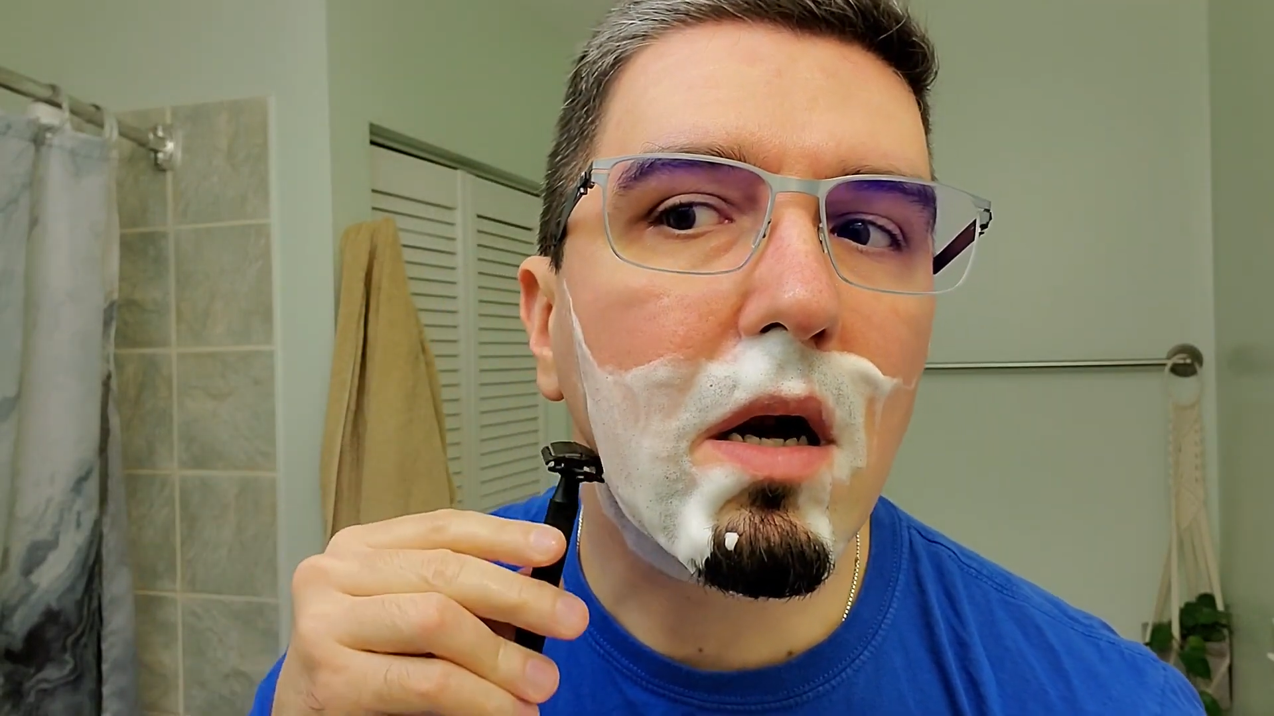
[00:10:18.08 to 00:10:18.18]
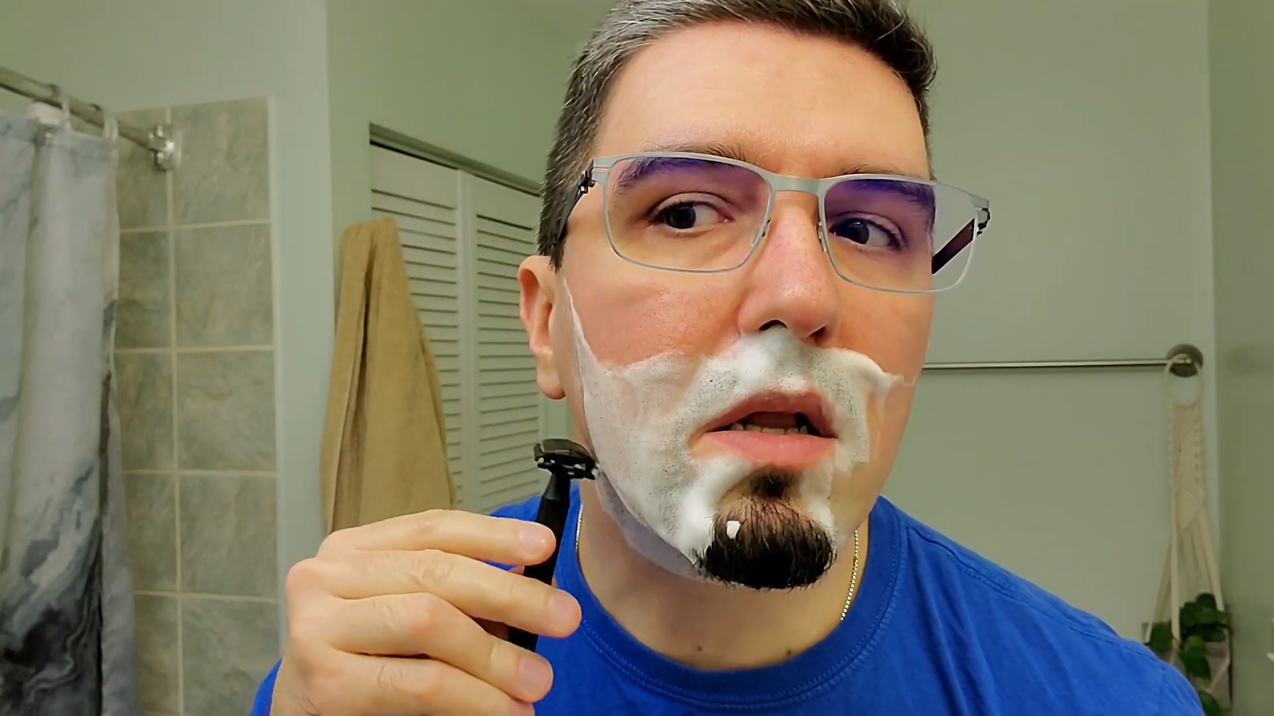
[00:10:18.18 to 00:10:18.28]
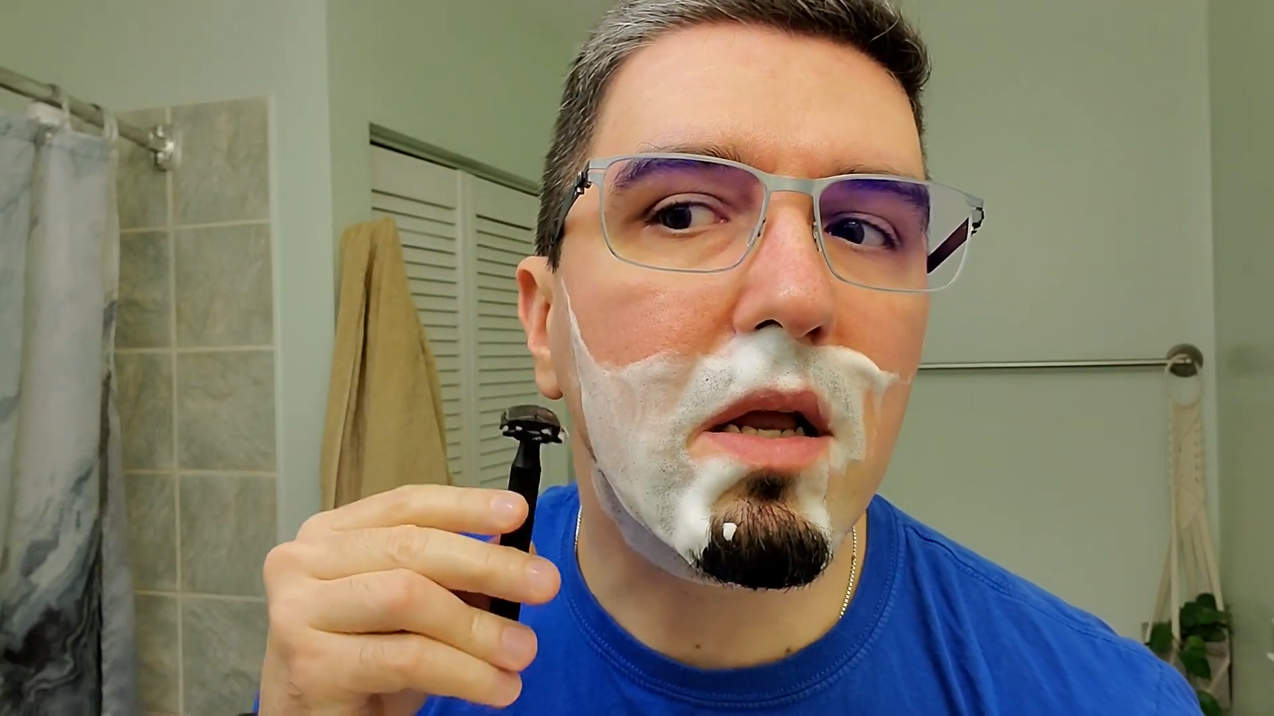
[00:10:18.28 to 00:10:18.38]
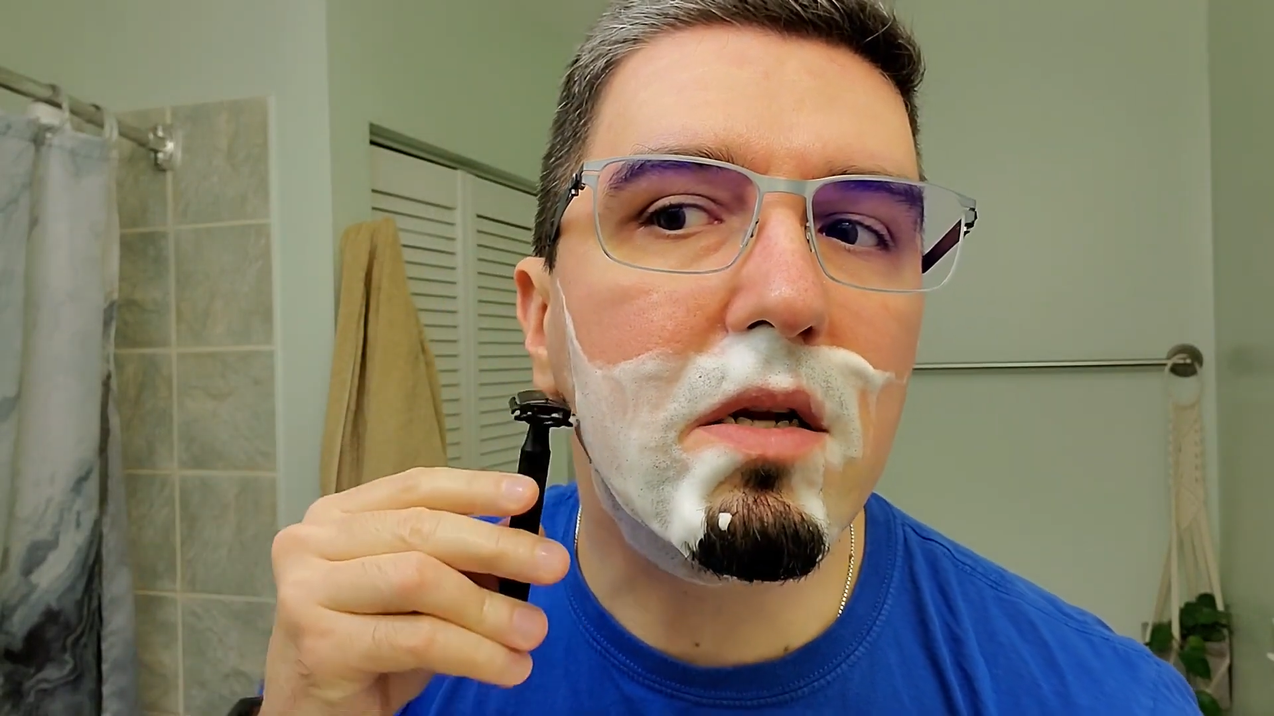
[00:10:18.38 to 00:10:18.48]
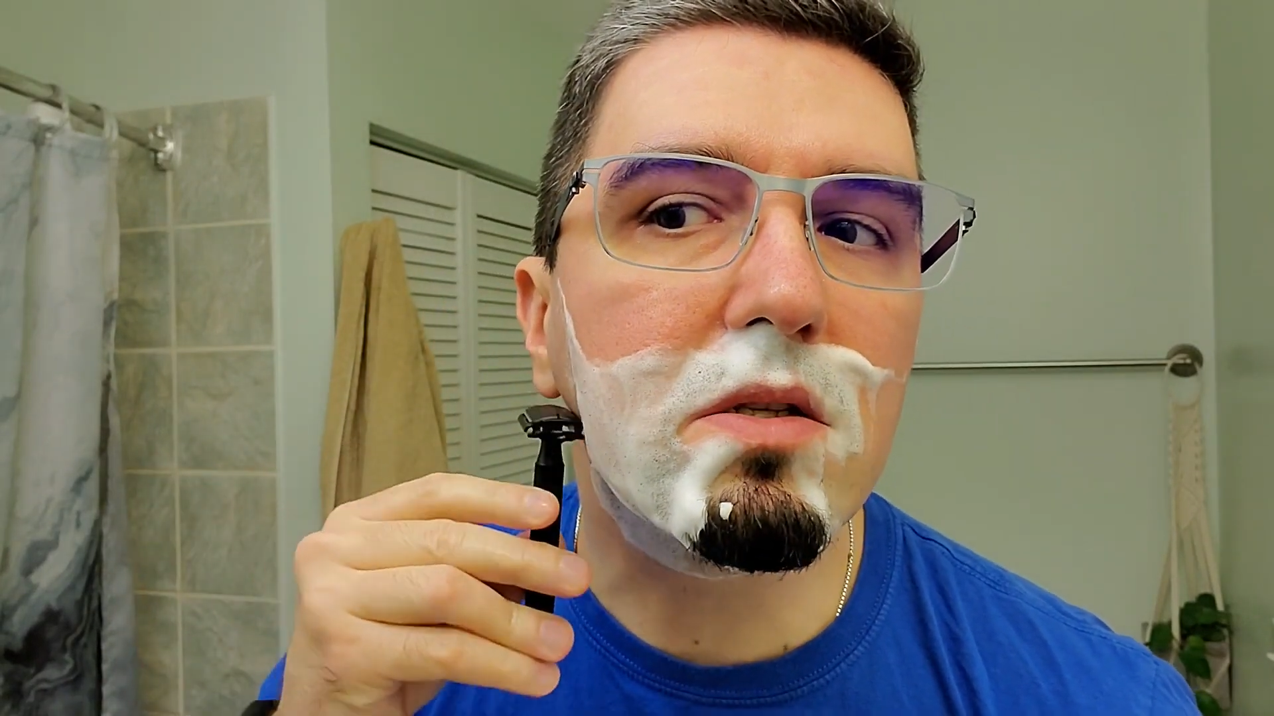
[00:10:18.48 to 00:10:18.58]

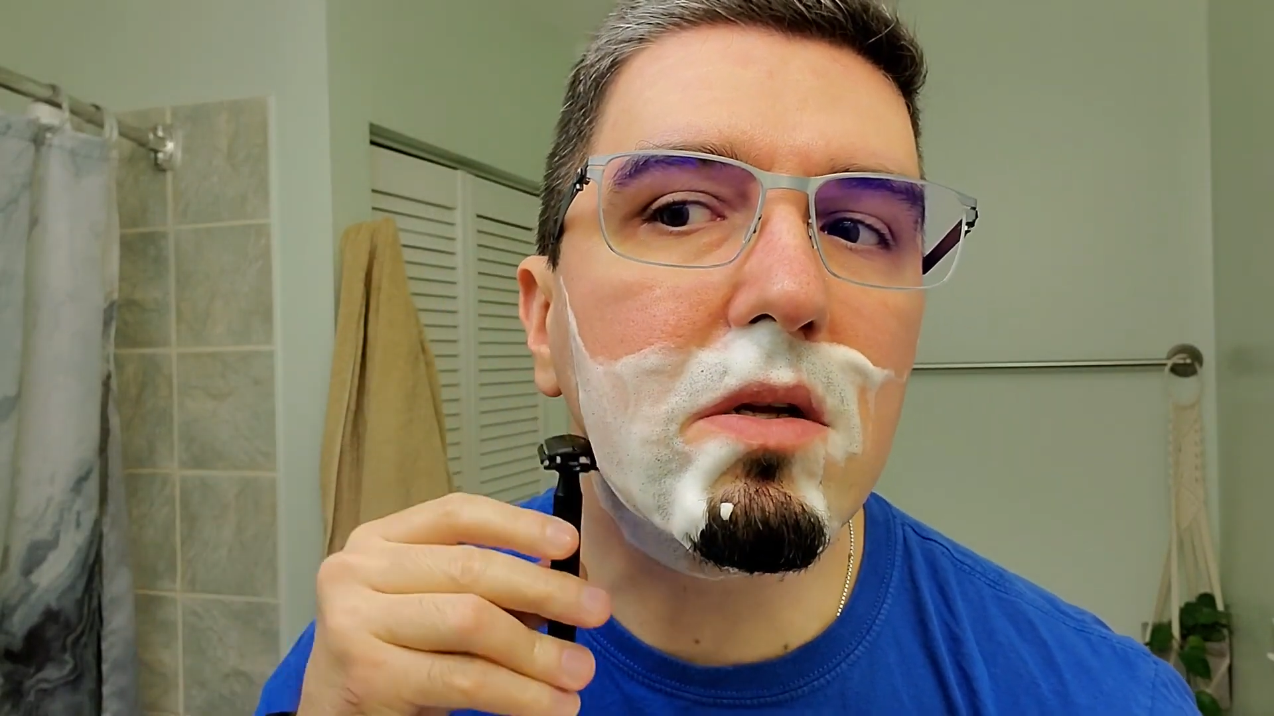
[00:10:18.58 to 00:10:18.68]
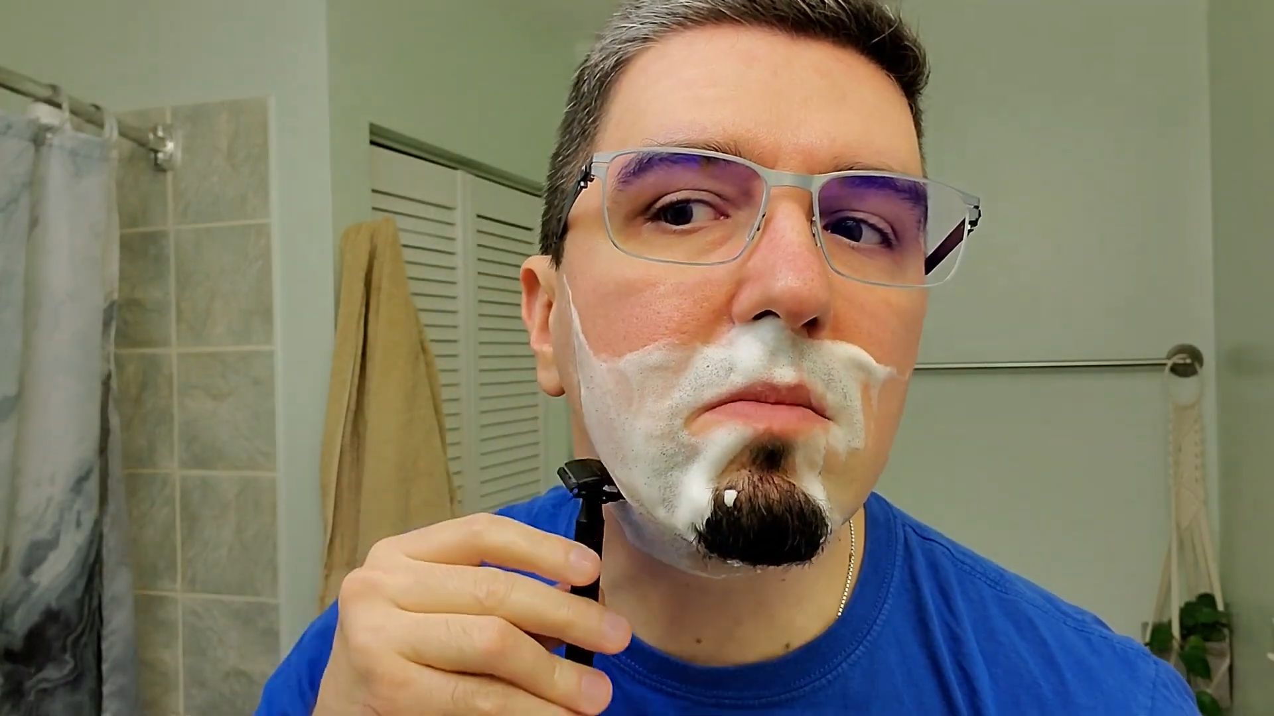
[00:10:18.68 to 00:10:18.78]
And there is not